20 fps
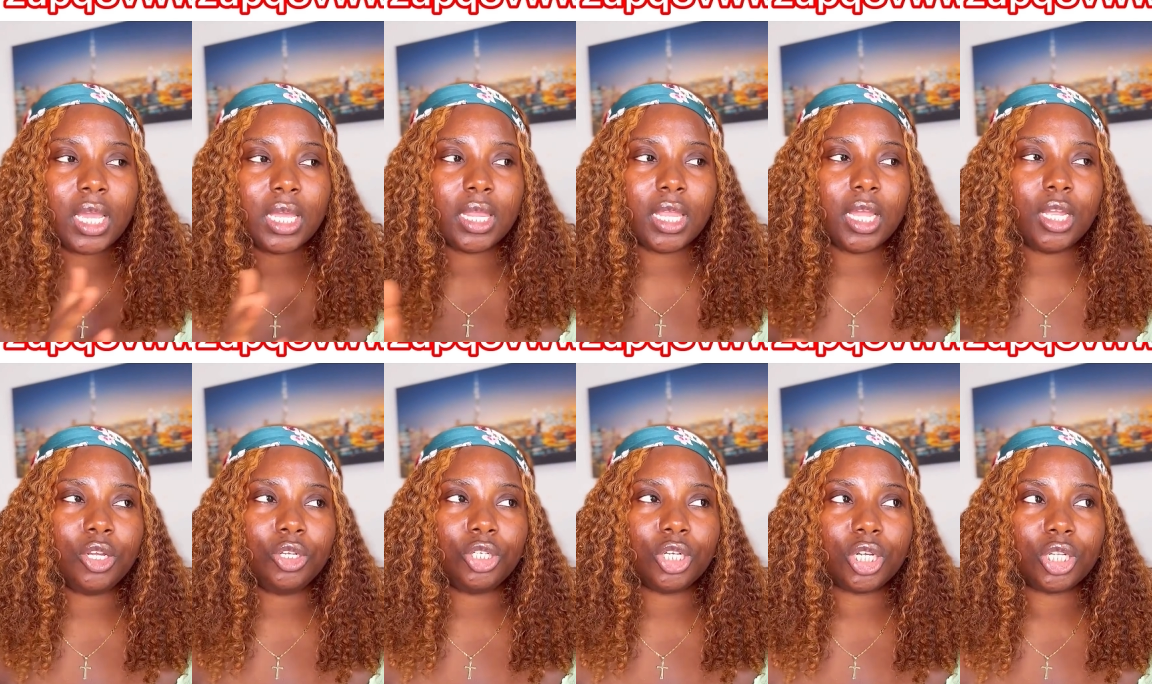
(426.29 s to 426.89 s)
Then
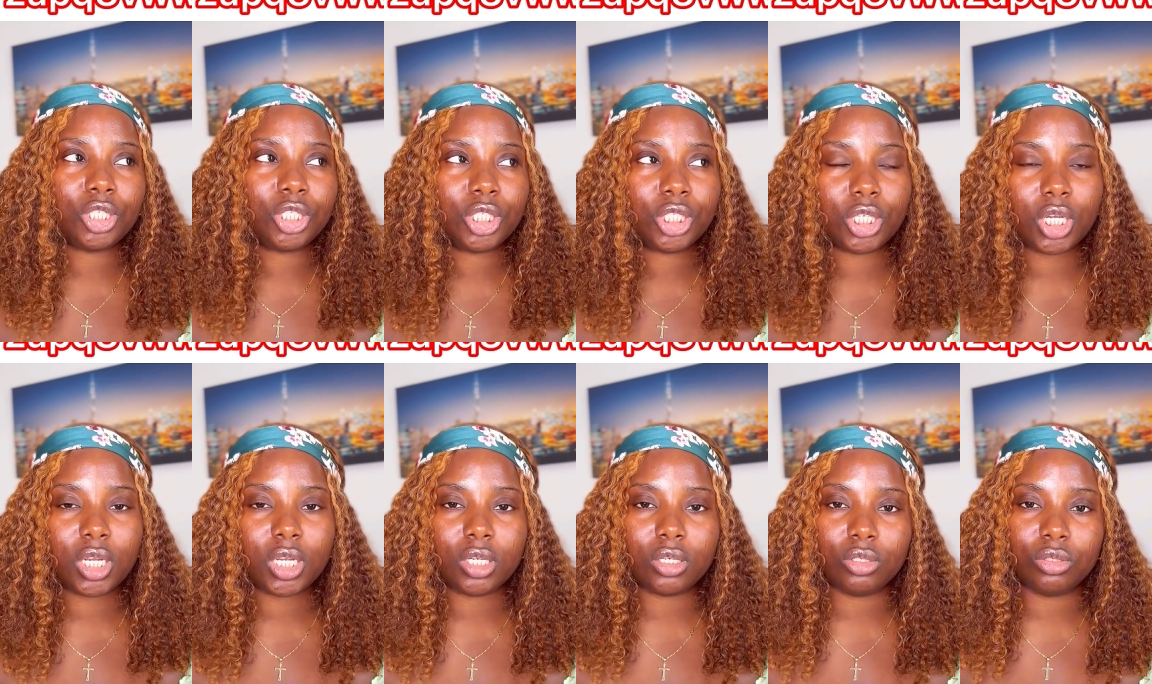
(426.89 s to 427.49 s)
you just
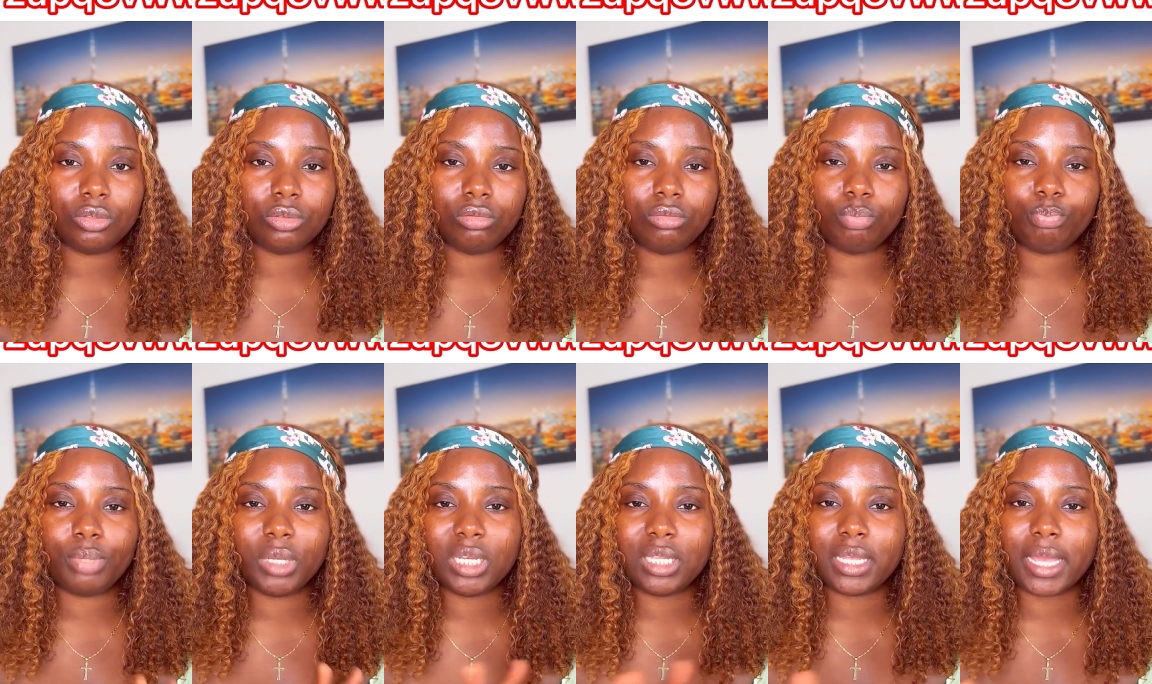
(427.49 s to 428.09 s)
you
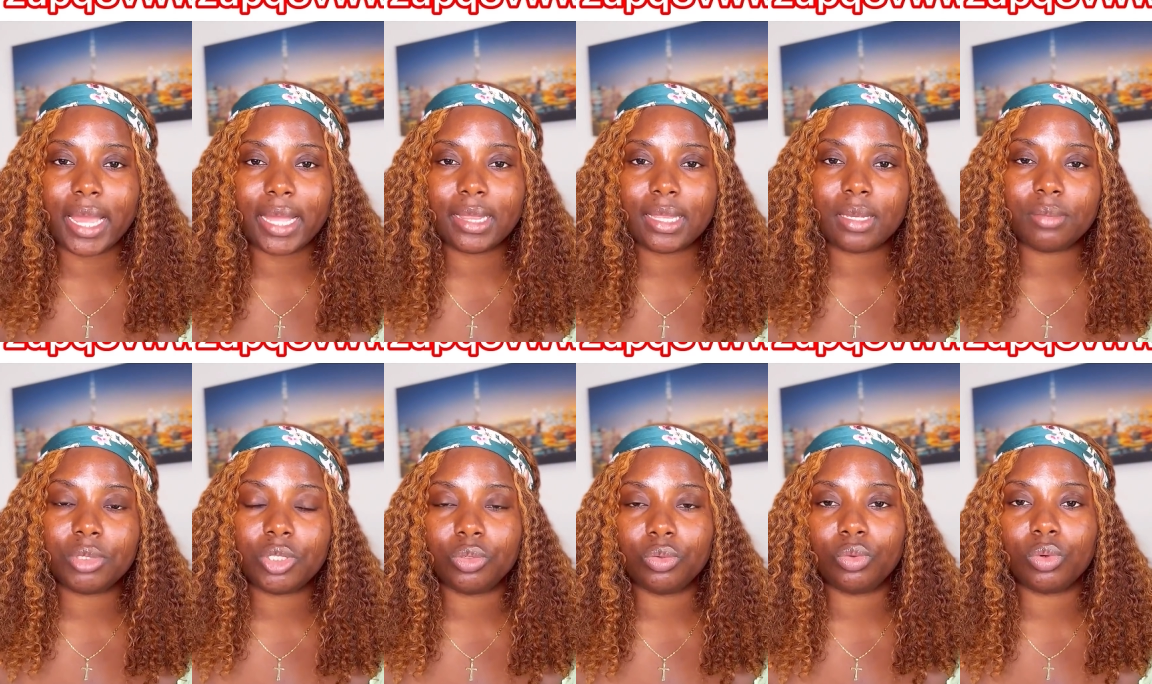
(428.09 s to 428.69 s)
pick the
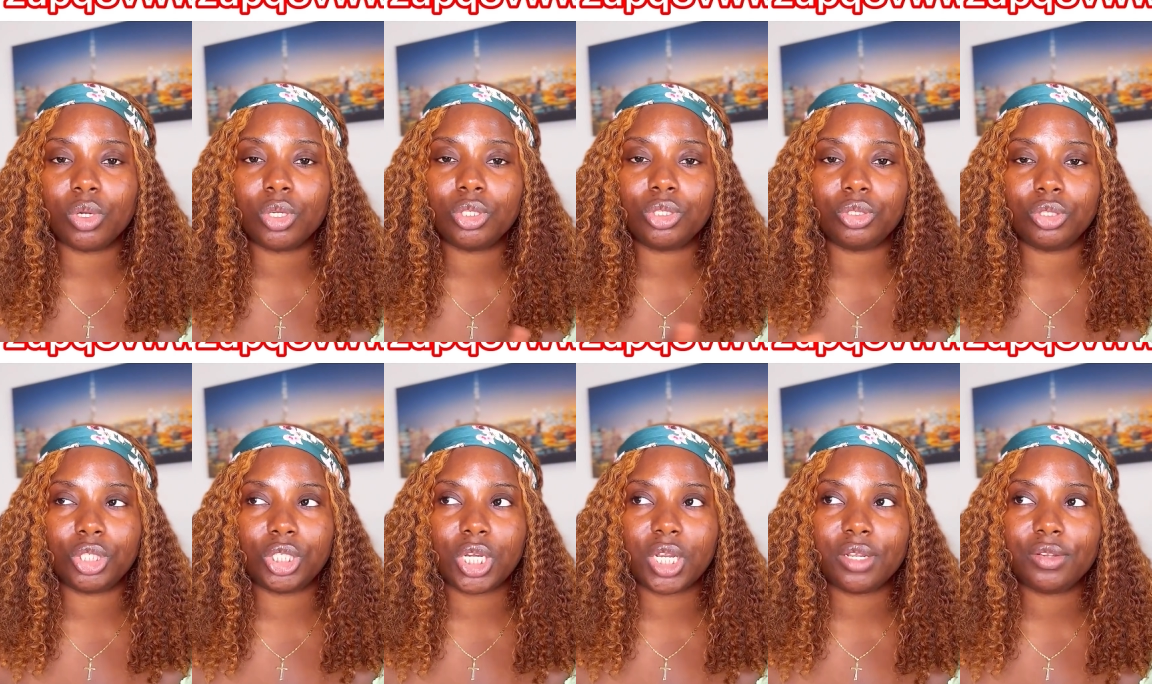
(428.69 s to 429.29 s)
items you want to
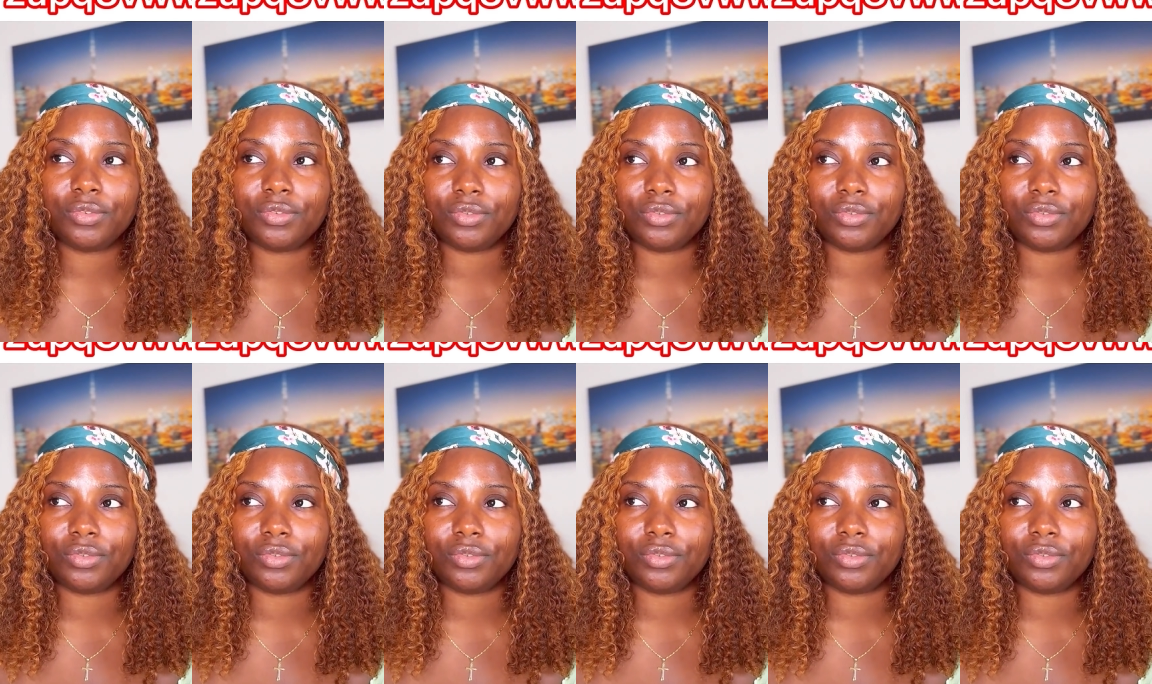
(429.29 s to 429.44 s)
shake